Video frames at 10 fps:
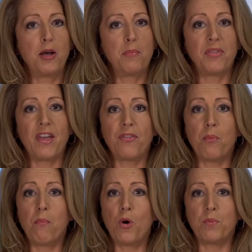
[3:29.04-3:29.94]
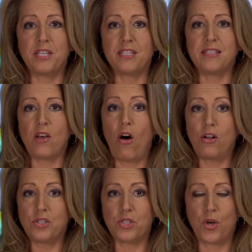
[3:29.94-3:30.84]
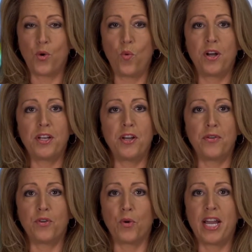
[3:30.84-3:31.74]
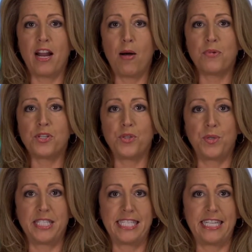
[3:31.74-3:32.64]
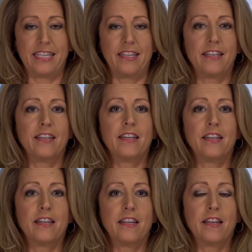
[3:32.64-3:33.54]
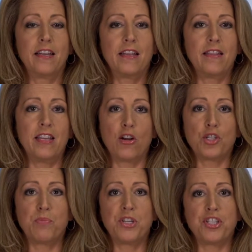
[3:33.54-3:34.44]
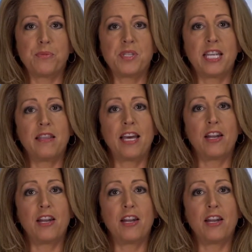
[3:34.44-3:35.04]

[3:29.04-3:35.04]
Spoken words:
but that the moment is also one of great opportunity. The Archbishop said